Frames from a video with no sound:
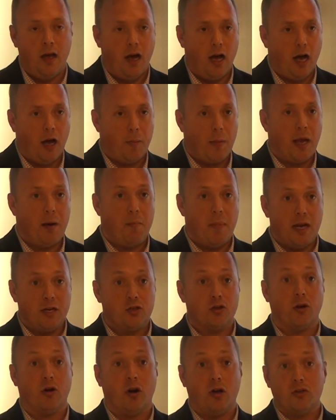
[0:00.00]
and make
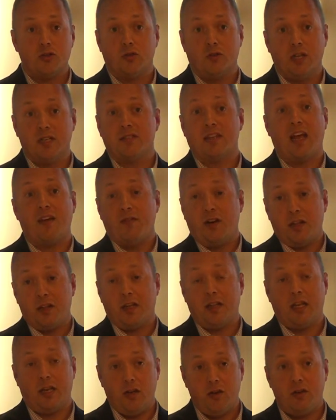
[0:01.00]
sure it also doesn't have
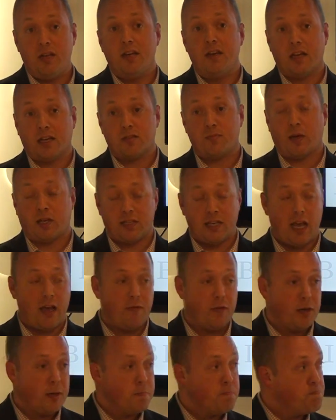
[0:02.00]
anything that you didn't expect to
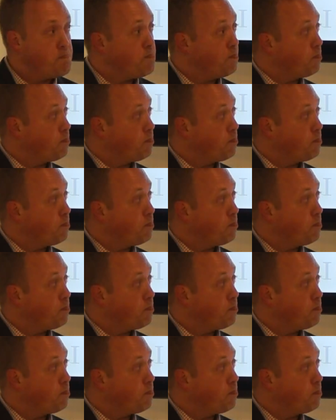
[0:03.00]
have in it.